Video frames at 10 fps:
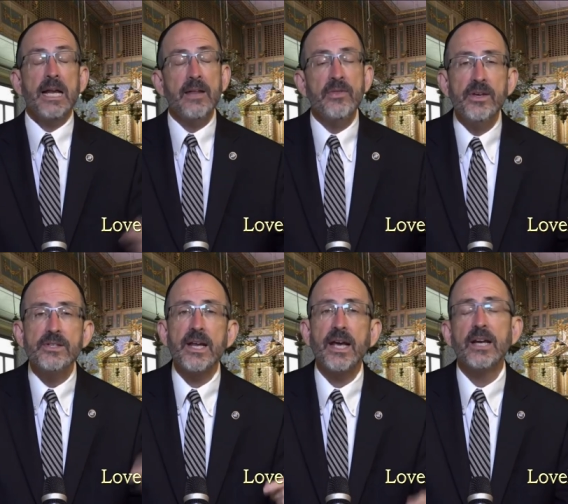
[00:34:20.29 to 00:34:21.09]
In
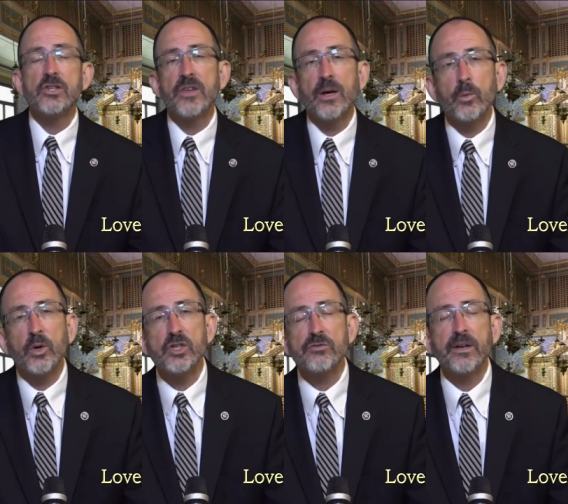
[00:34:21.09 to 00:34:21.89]
this age, that
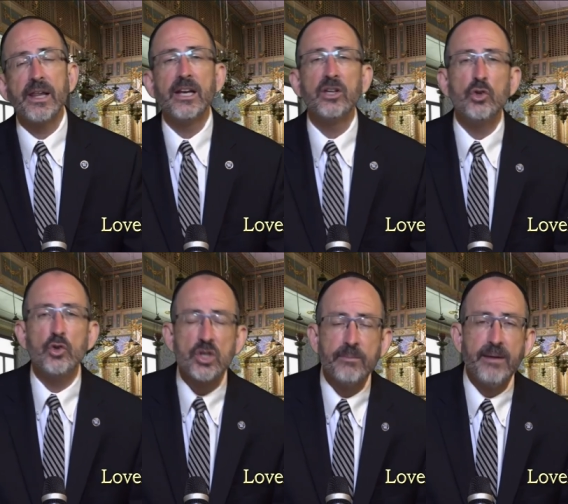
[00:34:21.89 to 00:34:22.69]
word is related to
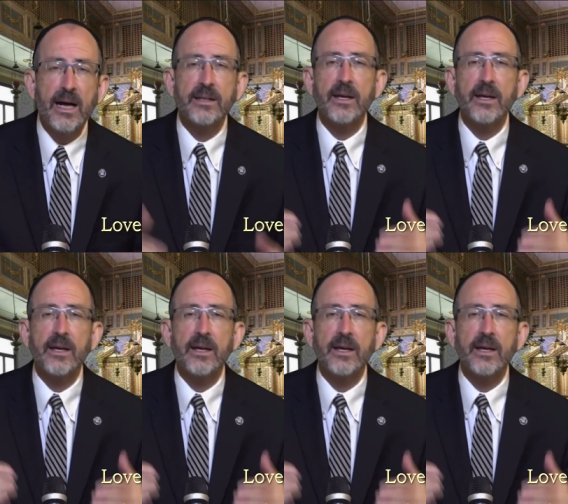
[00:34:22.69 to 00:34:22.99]
Shabbat,